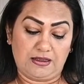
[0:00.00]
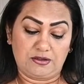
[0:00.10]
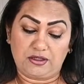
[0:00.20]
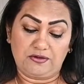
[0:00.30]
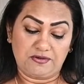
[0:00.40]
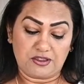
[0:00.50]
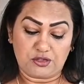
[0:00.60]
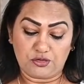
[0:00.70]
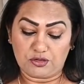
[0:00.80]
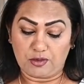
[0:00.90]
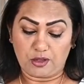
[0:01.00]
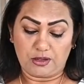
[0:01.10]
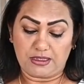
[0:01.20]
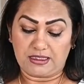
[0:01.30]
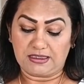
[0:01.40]
So if it's too
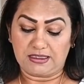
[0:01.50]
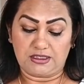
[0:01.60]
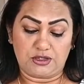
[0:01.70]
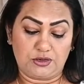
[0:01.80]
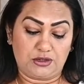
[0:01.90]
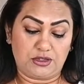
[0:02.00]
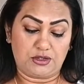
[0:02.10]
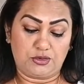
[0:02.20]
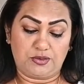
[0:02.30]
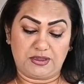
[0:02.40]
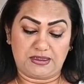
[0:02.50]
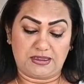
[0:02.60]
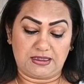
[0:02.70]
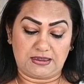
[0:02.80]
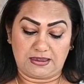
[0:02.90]
small, then just do the 2
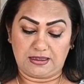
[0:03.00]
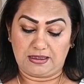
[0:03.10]
pieces.